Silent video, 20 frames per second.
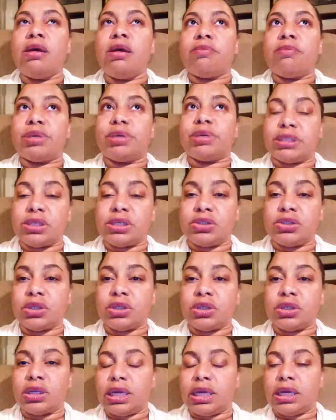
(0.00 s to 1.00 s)

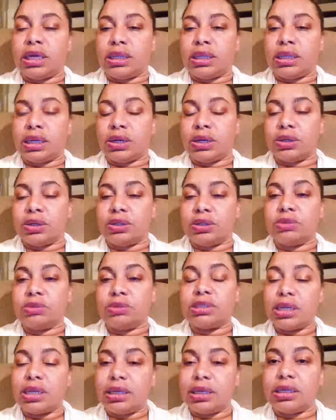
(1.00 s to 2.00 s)
potentially their
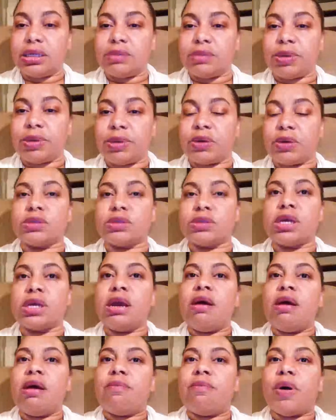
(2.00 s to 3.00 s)
utility bills,
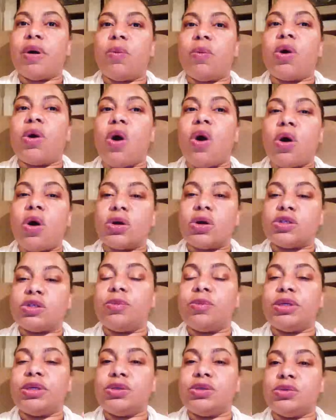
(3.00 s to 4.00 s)
but we'll also be
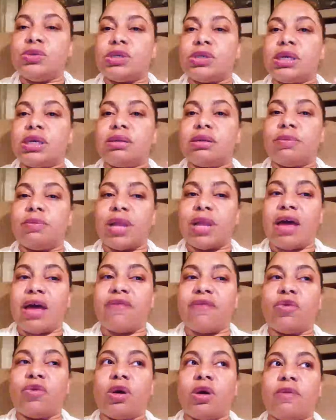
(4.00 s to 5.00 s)
using the
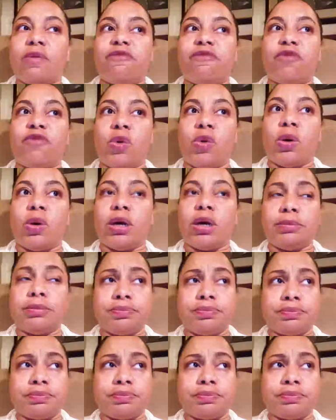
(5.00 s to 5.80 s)
platform for,